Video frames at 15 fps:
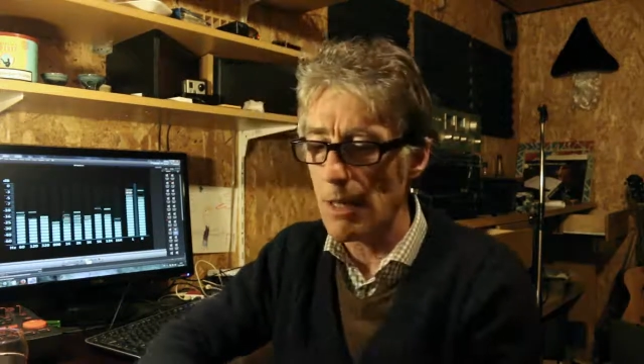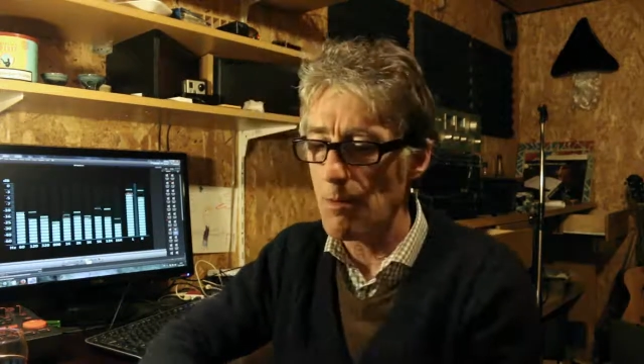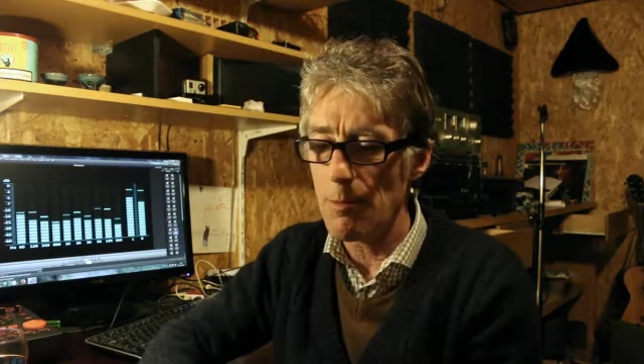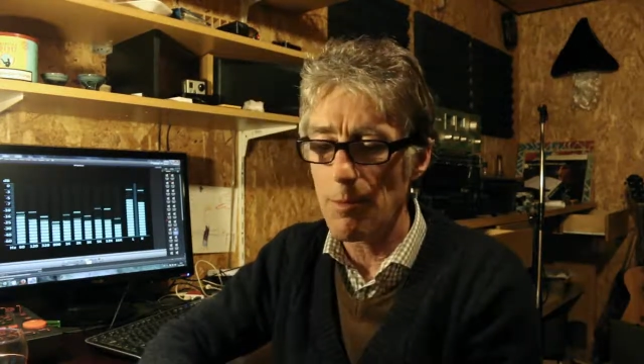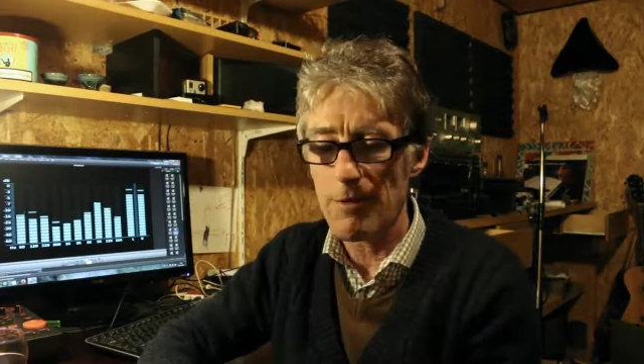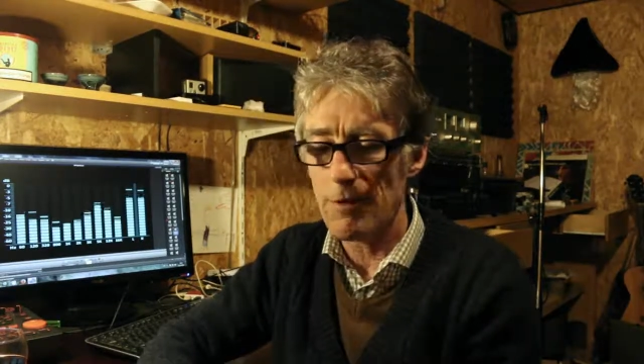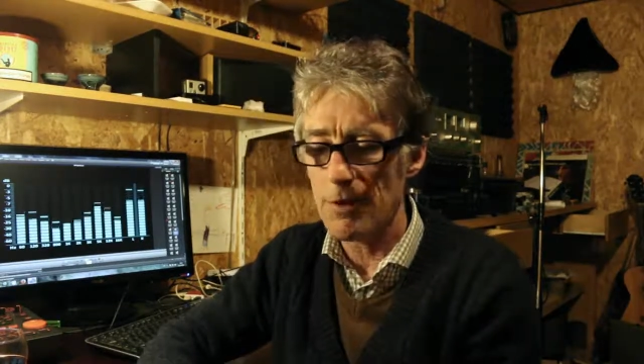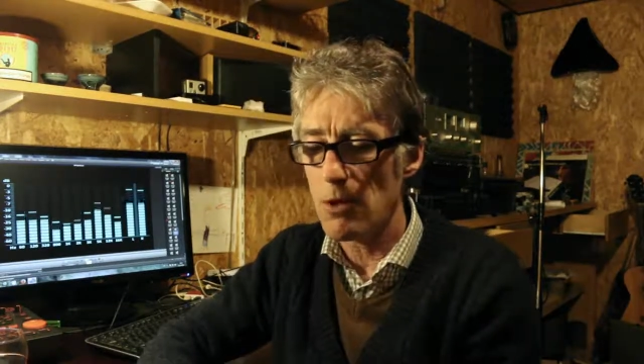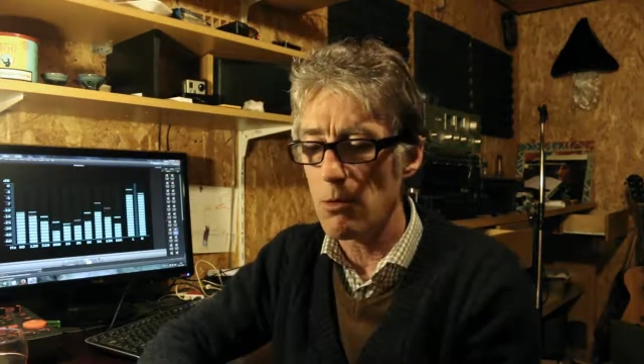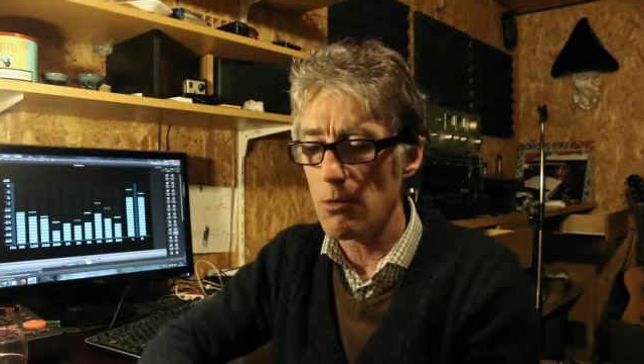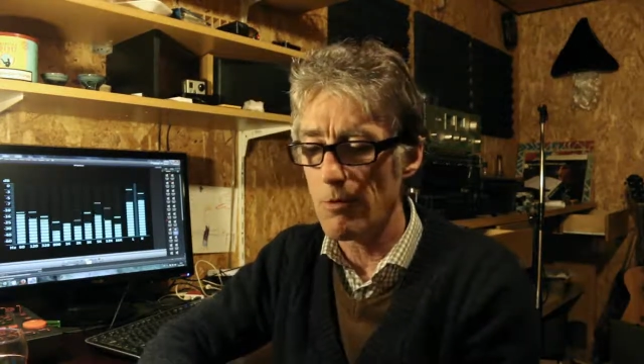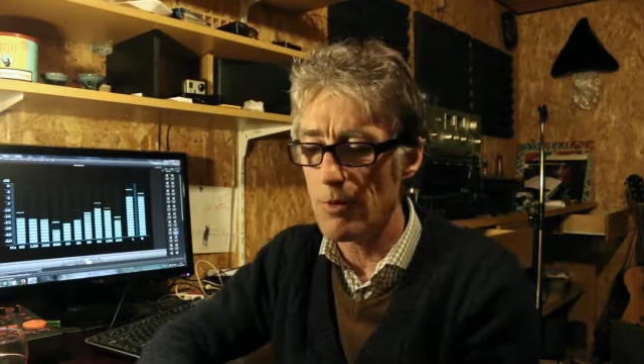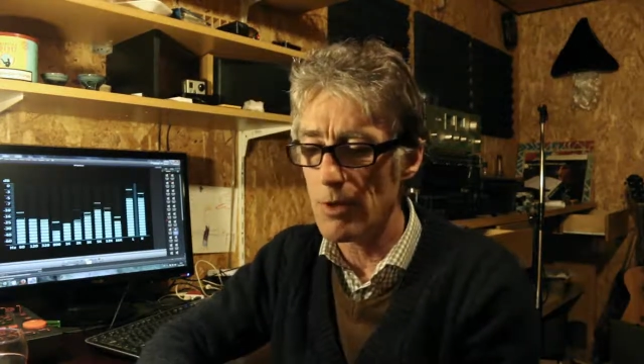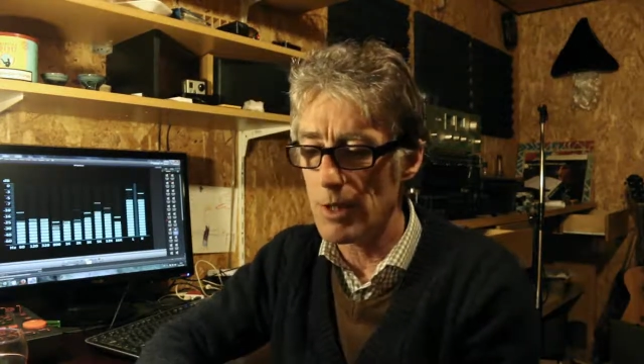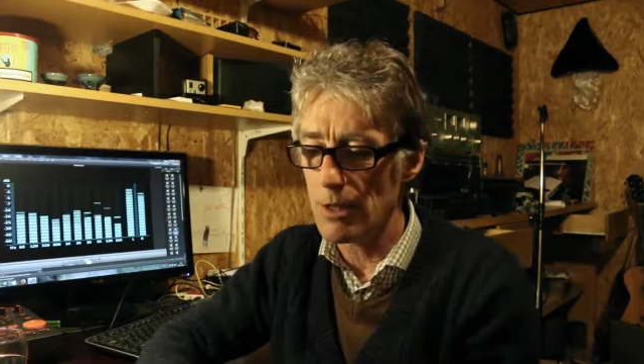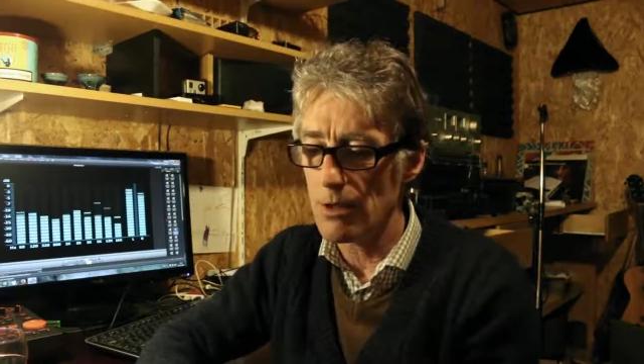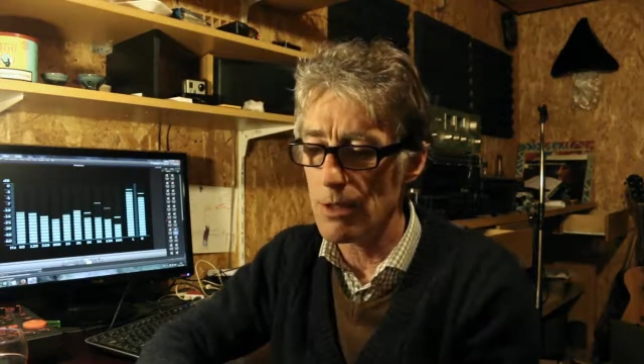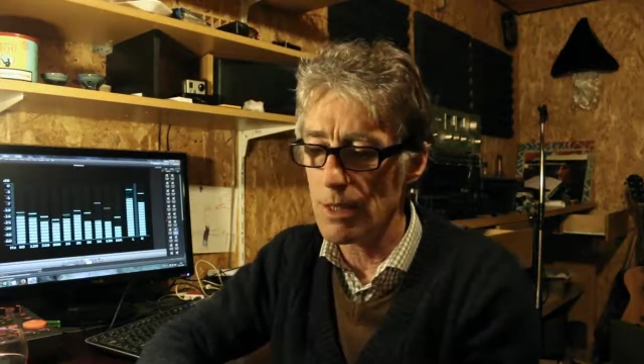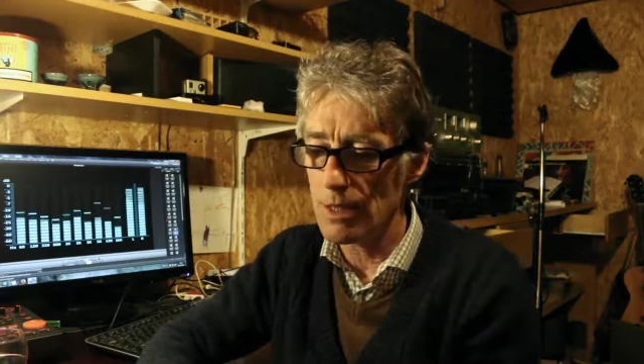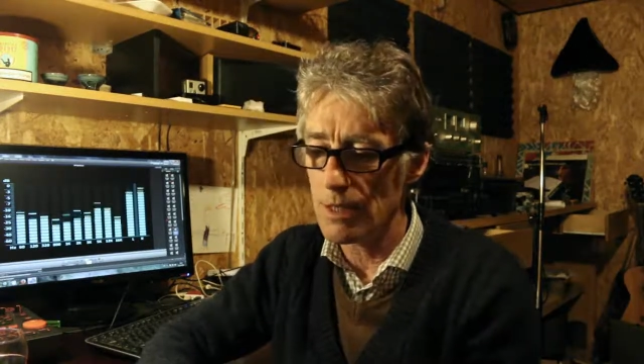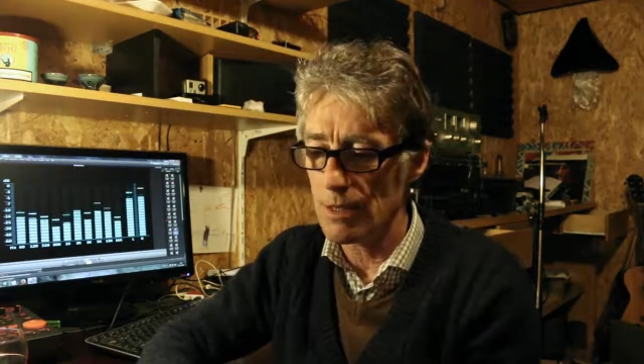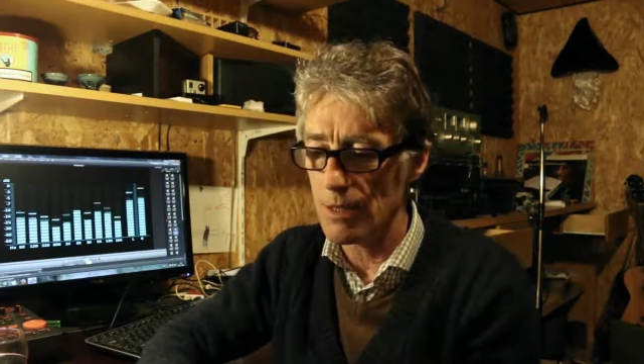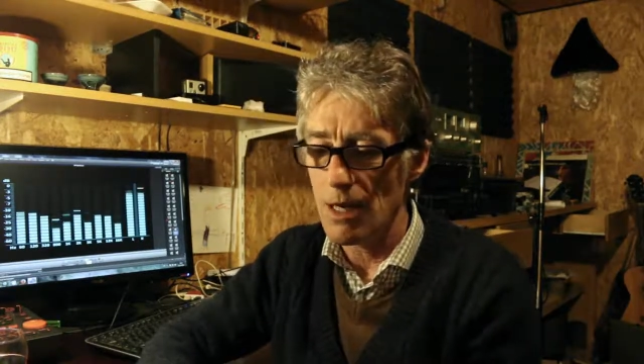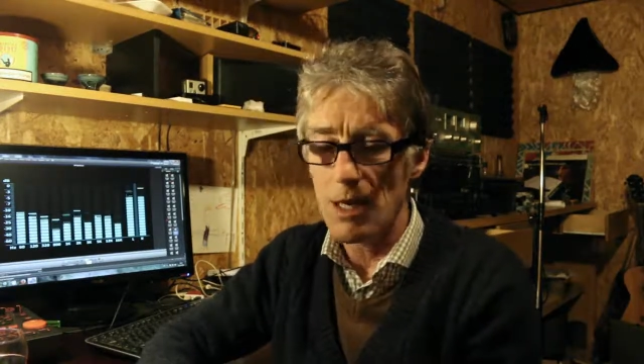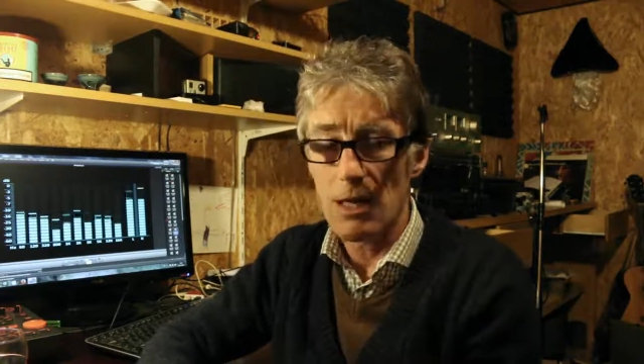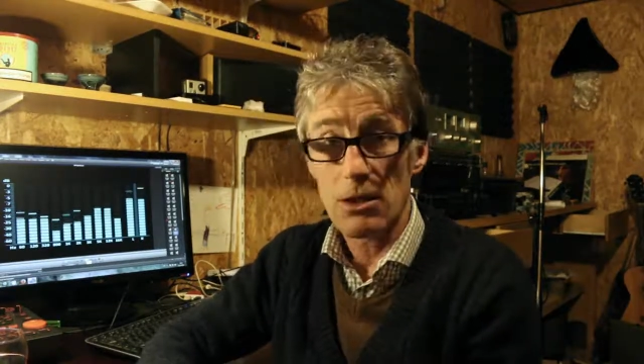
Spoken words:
I'm a bit of an old fuddy-duddy and